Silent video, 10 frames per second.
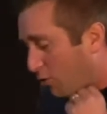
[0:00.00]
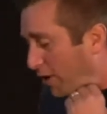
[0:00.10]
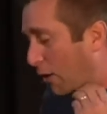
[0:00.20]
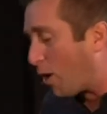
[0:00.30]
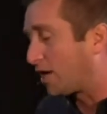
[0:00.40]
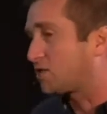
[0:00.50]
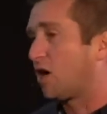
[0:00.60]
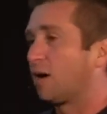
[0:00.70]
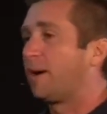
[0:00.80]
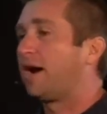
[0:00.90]
what I want to
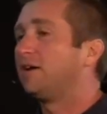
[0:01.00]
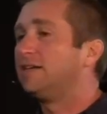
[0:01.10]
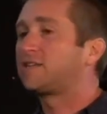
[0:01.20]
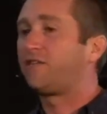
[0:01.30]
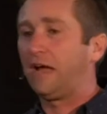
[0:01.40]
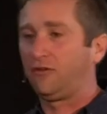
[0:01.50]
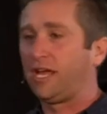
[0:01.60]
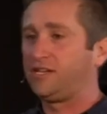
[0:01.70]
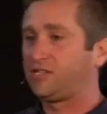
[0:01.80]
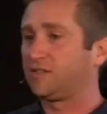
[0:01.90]
talk about is
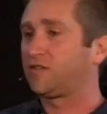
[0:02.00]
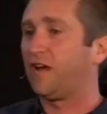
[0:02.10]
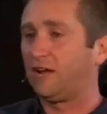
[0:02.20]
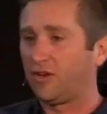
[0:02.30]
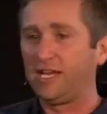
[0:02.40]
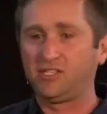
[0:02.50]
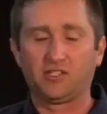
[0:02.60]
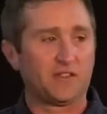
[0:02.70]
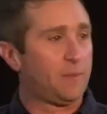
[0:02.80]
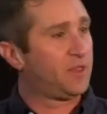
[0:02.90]
foundations.
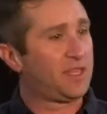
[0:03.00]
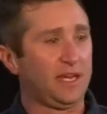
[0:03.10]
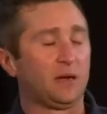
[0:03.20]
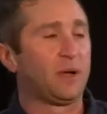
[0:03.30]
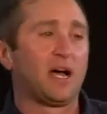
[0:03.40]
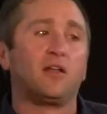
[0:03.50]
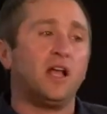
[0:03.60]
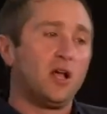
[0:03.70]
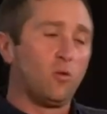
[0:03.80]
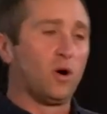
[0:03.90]
Foundations. I've been thinking about
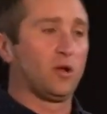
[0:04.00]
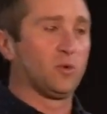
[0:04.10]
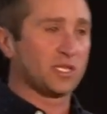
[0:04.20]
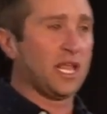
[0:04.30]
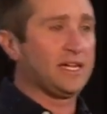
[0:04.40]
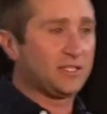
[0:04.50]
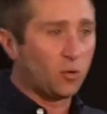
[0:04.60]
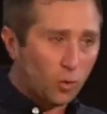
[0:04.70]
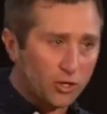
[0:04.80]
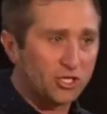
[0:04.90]
what it was like to
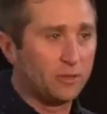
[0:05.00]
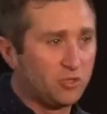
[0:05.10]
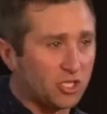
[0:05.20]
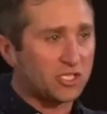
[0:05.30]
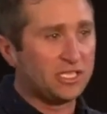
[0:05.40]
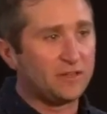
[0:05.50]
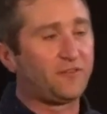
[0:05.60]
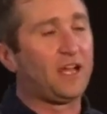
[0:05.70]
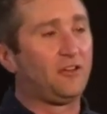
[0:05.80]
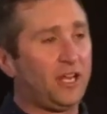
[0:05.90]
worship just in the
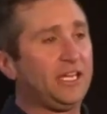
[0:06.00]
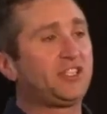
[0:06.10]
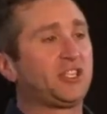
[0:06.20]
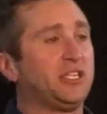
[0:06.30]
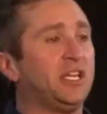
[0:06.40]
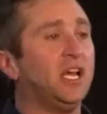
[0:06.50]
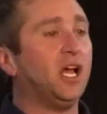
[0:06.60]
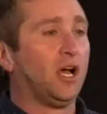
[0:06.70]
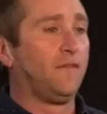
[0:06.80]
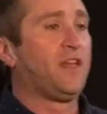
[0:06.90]
foundation
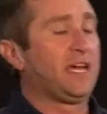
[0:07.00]
of